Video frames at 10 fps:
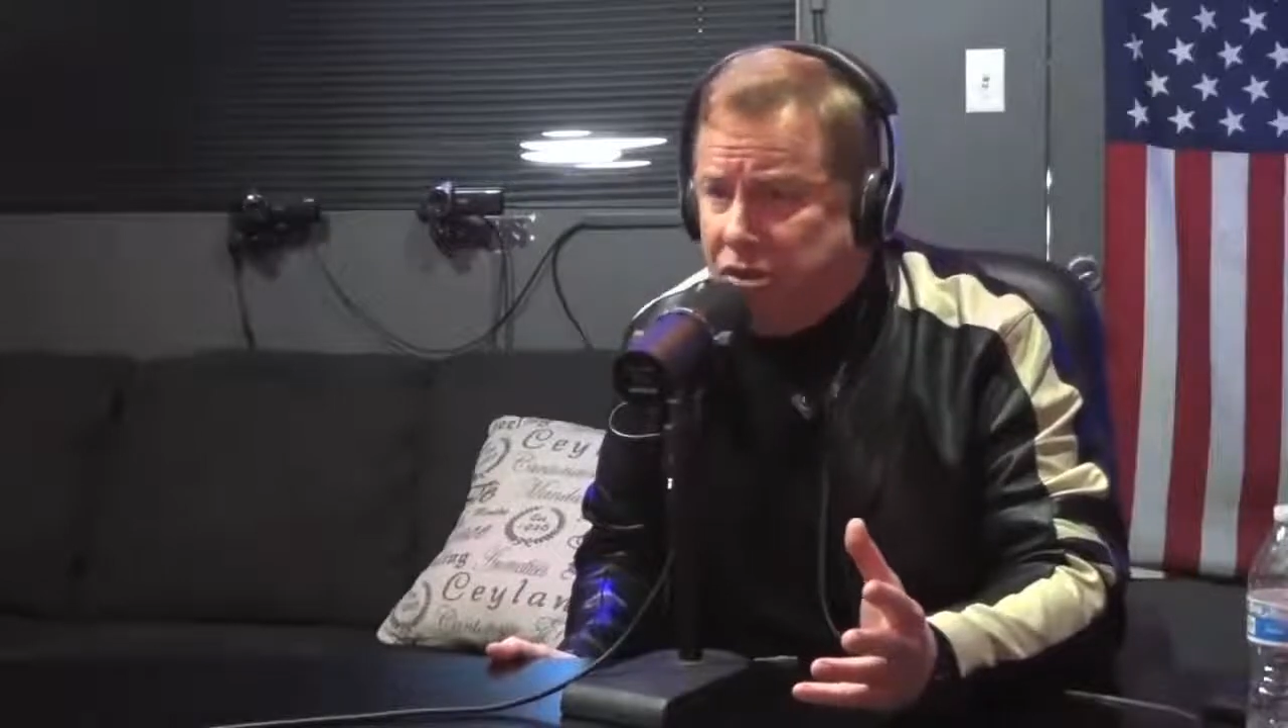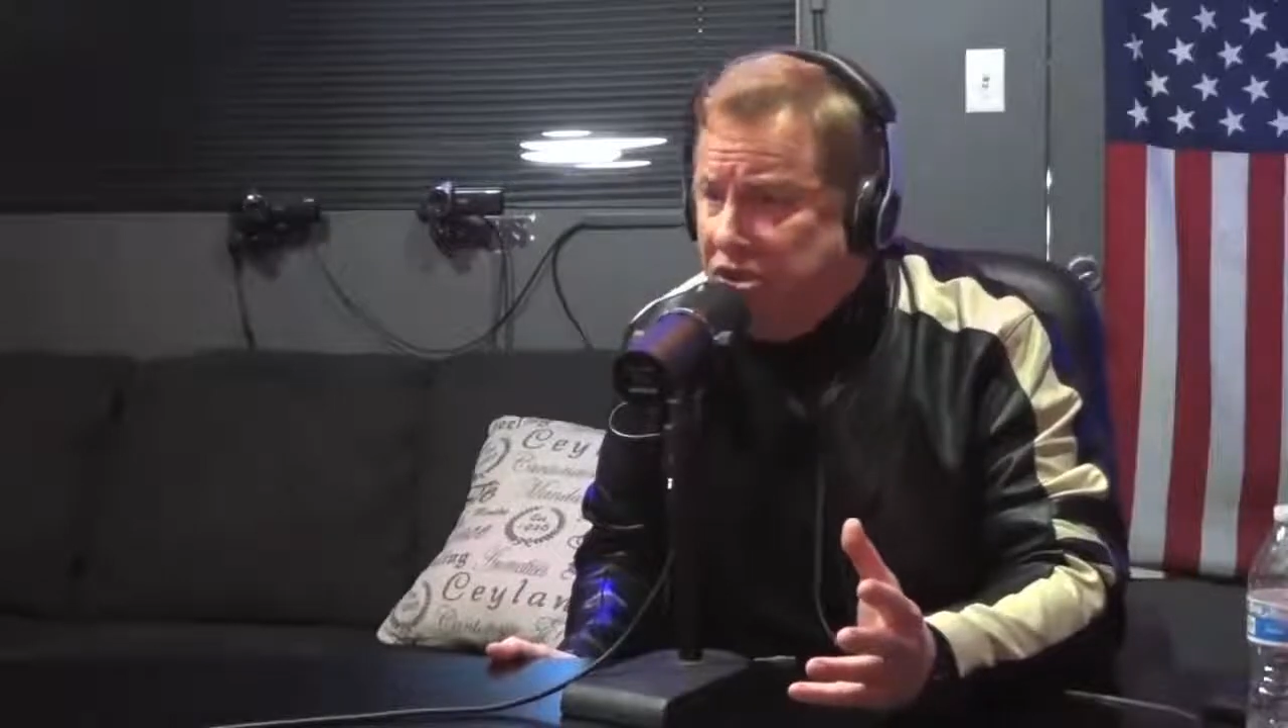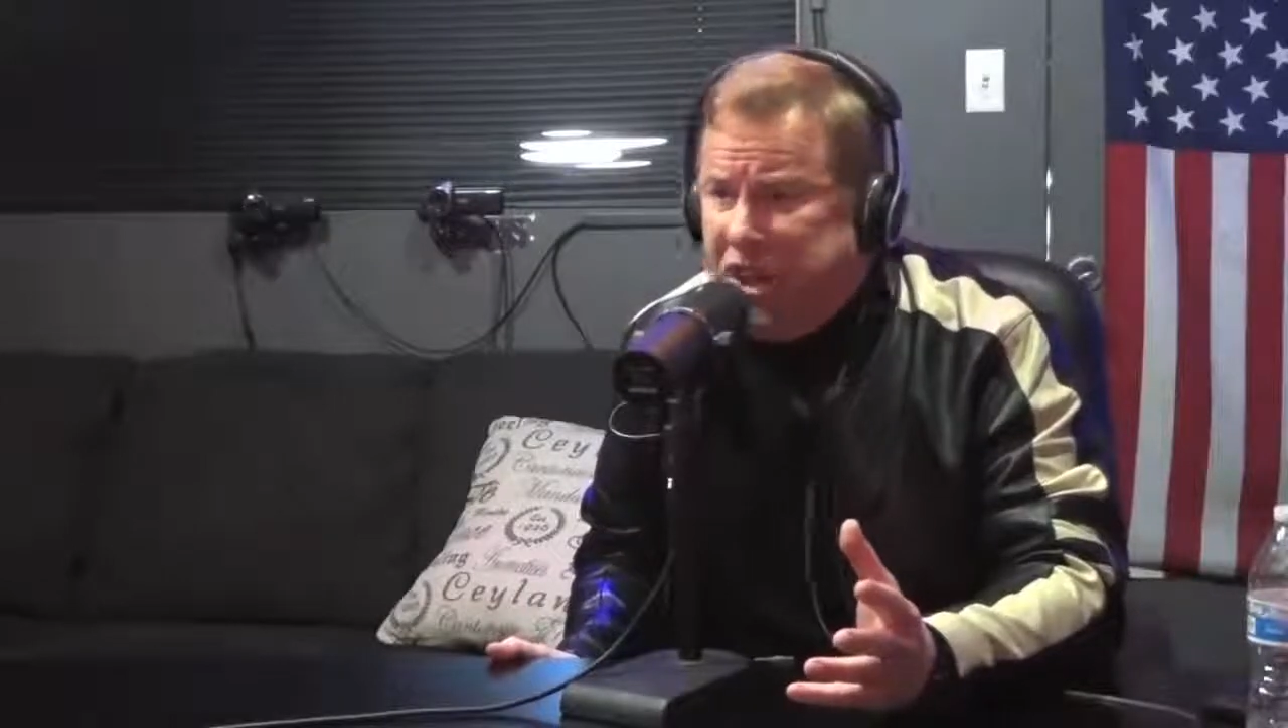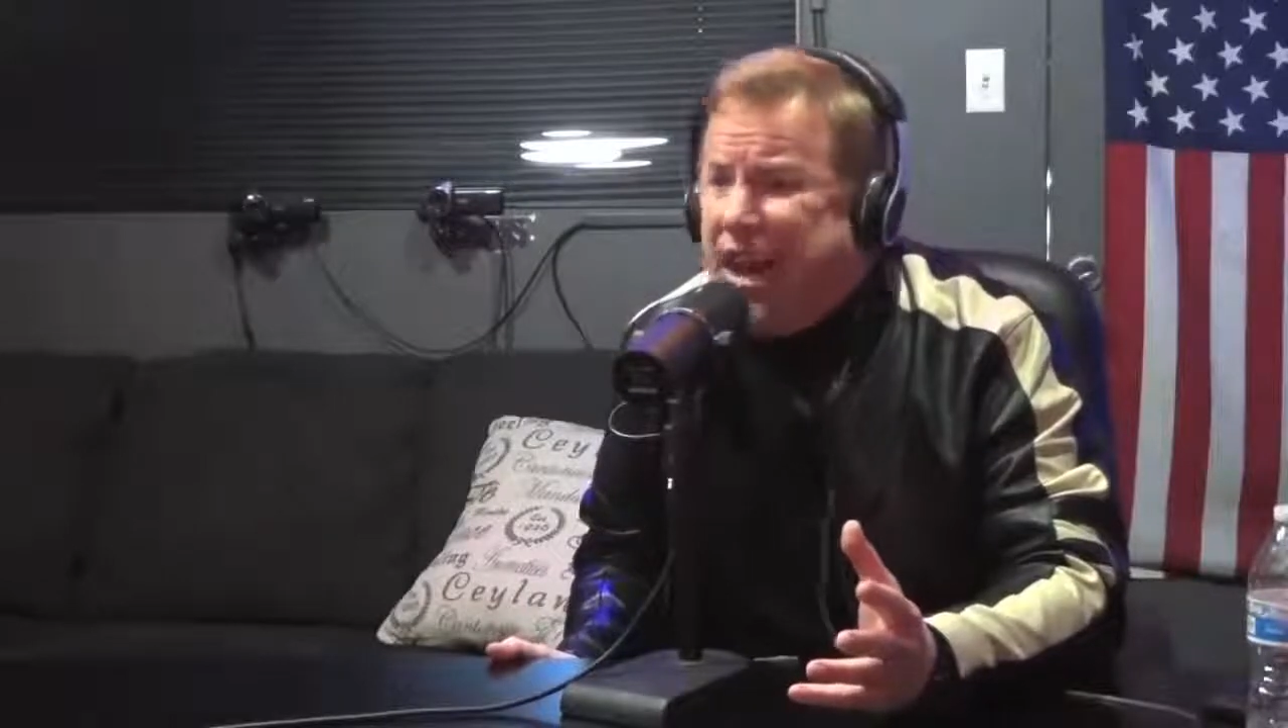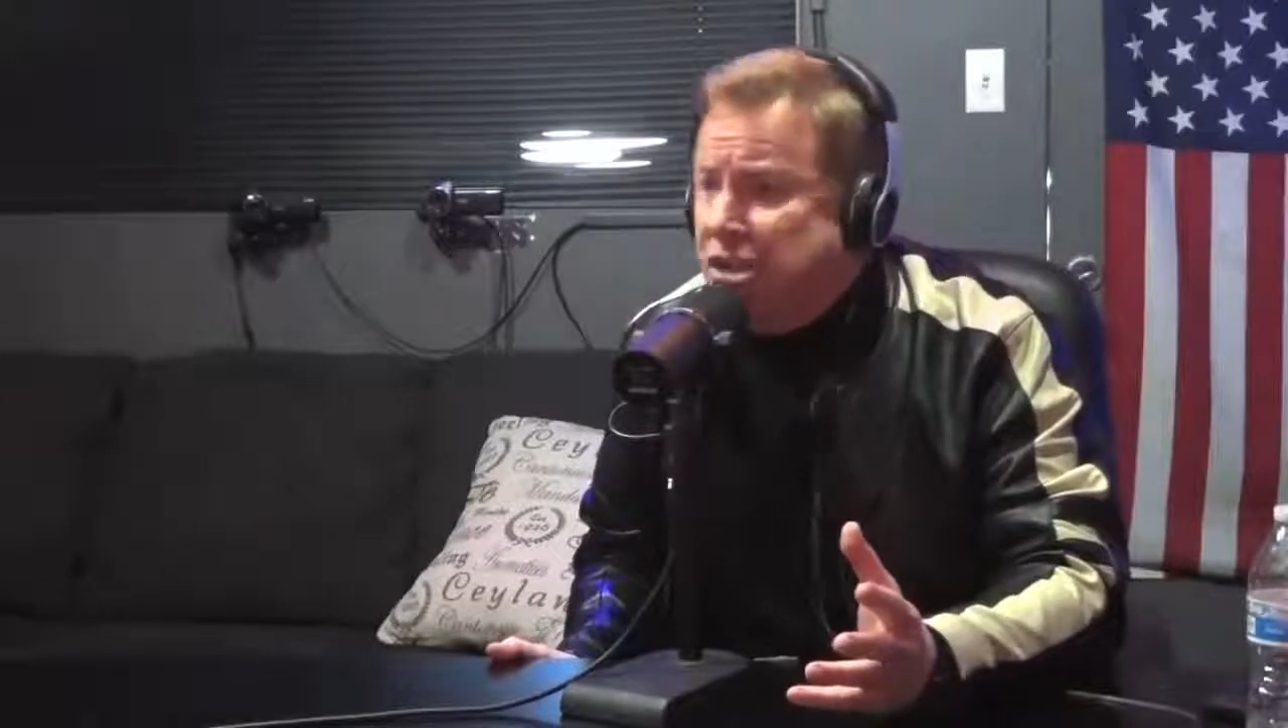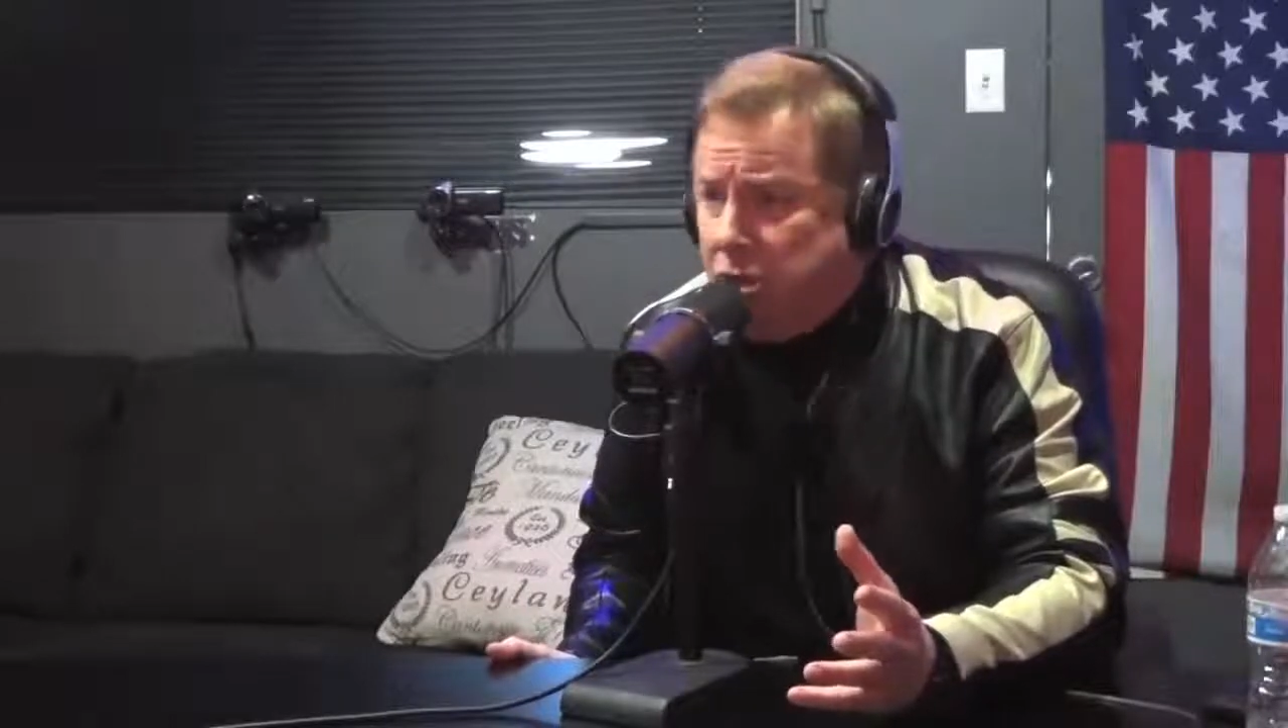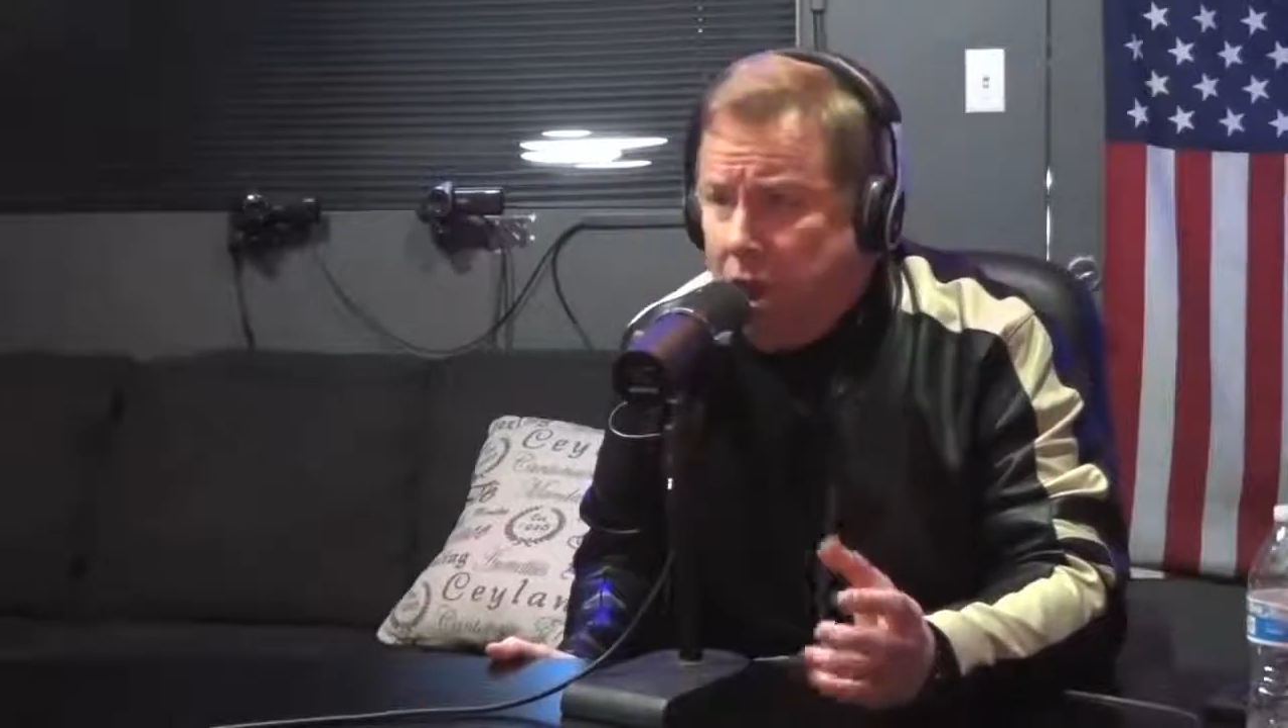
disaster.